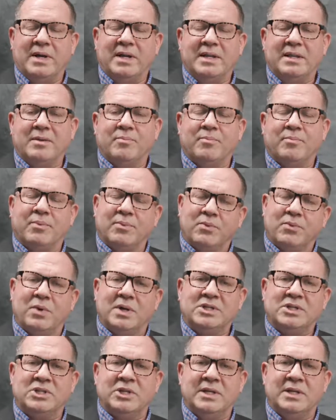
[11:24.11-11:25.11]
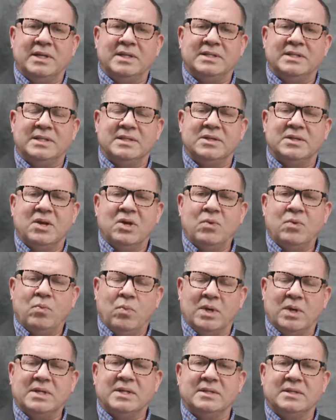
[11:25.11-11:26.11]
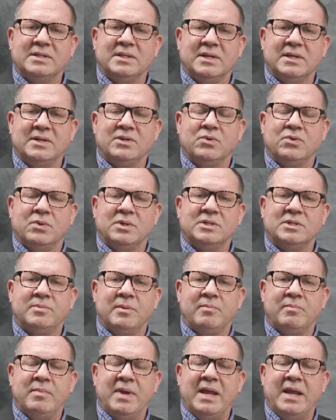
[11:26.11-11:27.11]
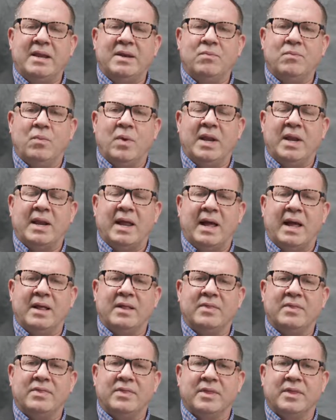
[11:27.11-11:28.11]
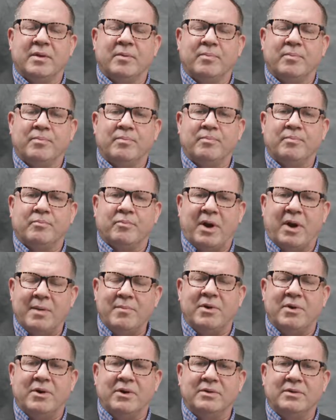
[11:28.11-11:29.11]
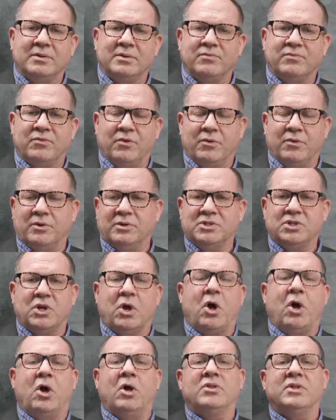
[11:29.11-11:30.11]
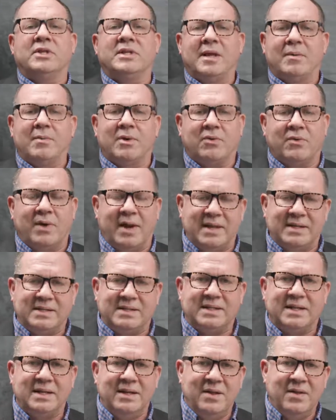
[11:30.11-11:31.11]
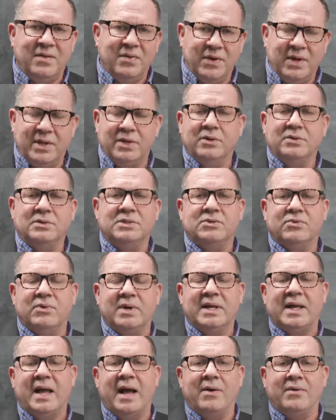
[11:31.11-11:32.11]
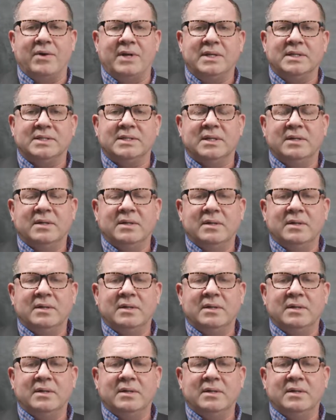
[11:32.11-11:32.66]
And the question is what does an endorsement mean when the primary voters, all the Democrats in those 3 counties,